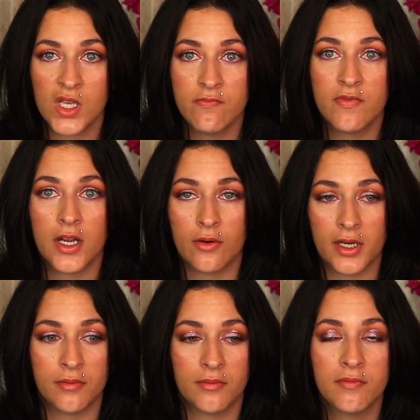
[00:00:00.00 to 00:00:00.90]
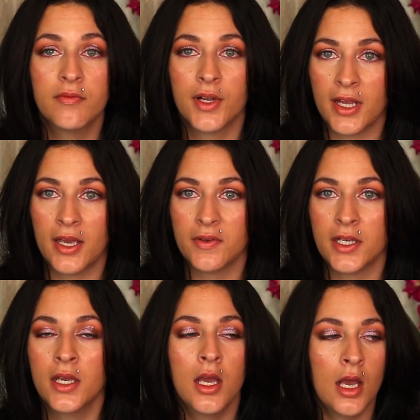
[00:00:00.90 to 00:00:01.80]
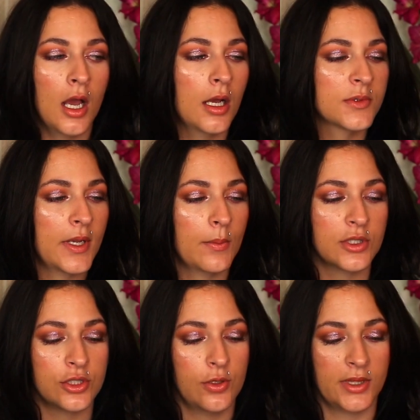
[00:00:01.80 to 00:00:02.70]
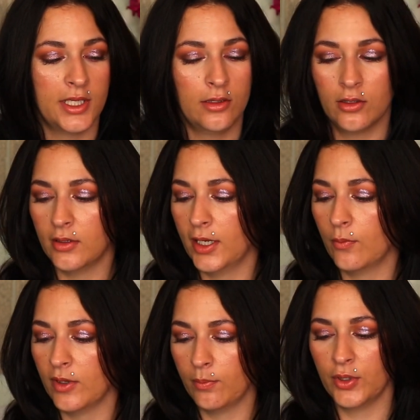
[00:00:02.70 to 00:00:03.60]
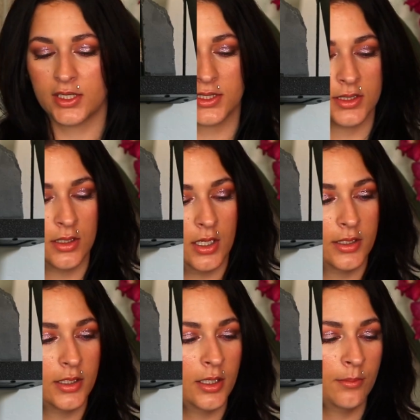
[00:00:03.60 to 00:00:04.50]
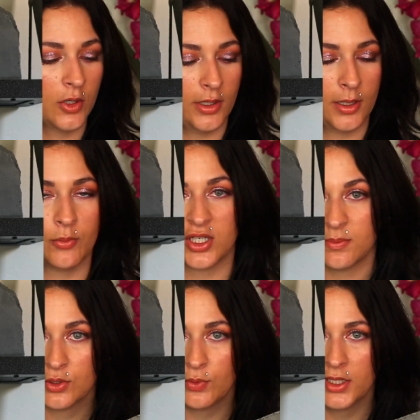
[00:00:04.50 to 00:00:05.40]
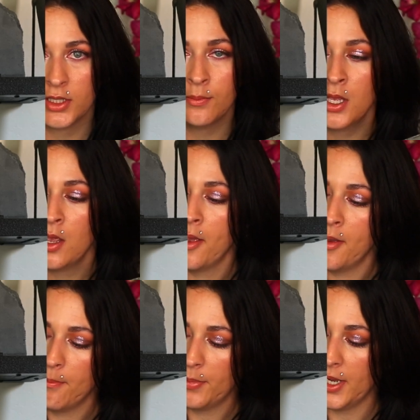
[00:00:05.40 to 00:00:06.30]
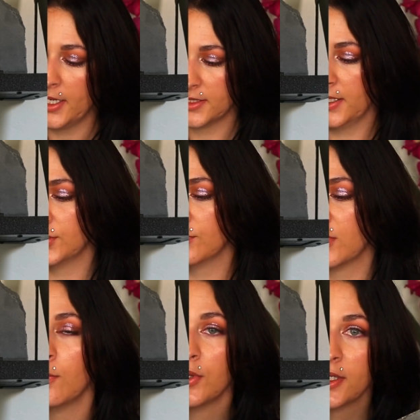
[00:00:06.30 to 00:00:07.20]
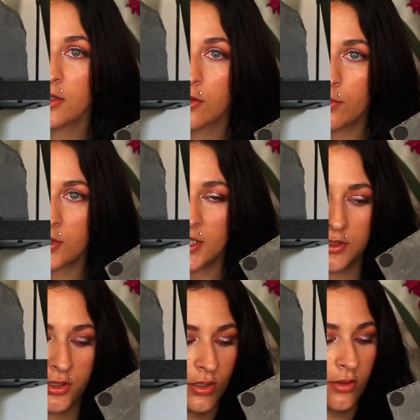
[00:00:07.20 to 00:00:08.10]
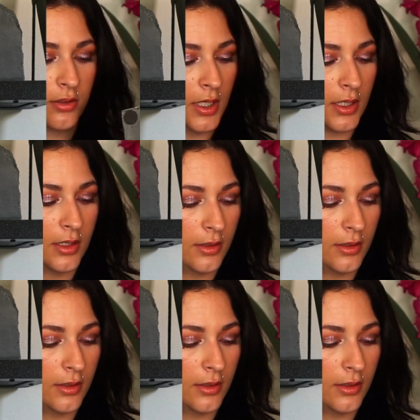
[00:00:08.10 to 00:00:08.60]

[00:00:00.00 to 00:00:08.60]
very, very heavy. So I will show you what they look like with books on them, or like books between them. But they do come with like the little protector, so they're not gonna